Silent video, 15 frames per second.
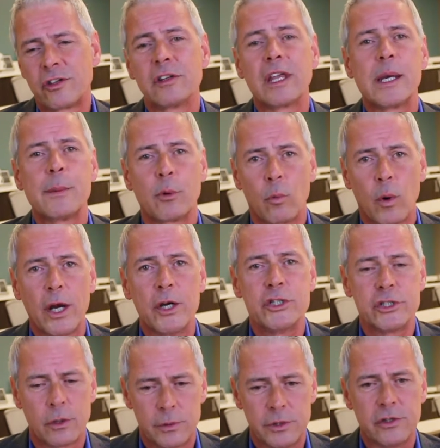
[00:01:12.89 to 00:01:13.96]
to labor
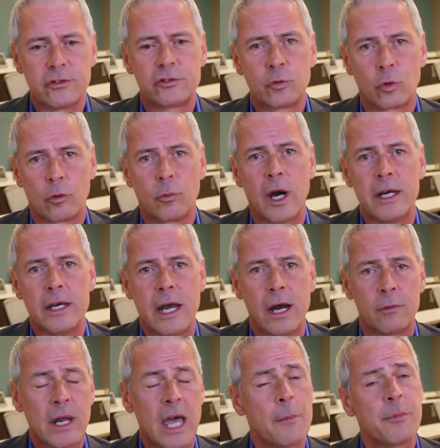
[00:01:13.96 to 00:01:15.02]
ratio in this store right
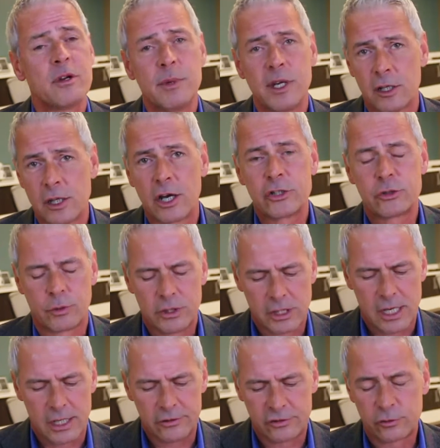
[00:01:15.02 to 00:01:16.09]
now. It happened to be a luxury
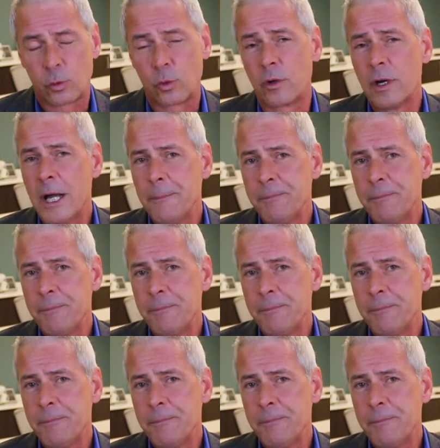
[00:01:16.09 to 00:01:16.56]
line store,